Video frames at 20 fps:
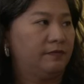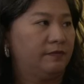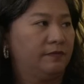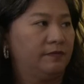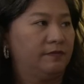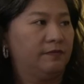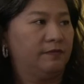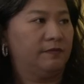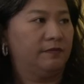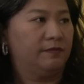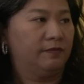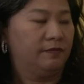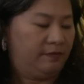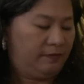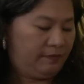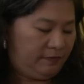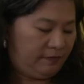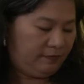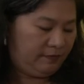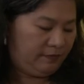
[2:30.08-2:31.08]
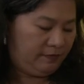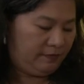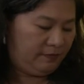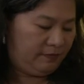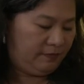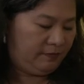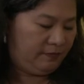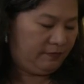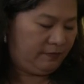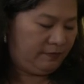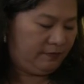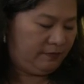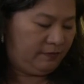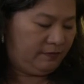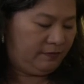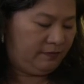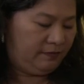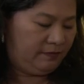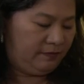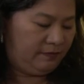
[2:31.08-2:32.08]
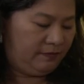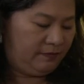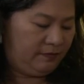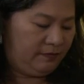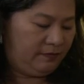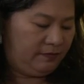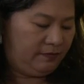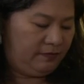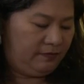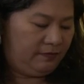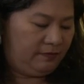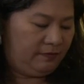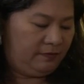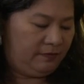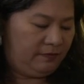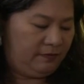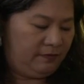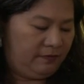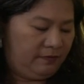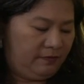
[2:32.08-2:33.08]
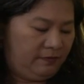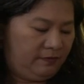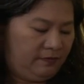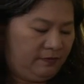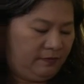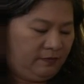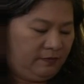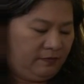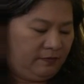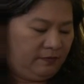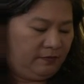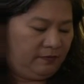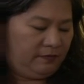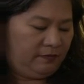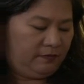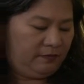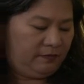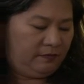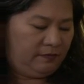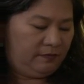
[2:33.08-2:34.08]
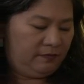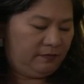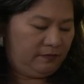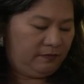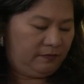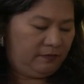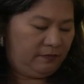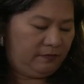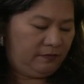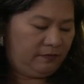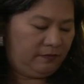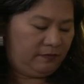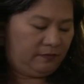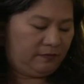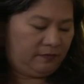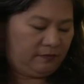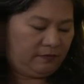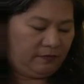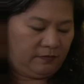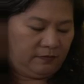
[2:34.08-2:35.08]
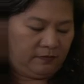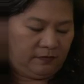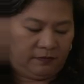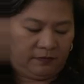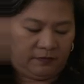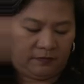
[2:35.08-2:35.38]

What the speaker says: (silent)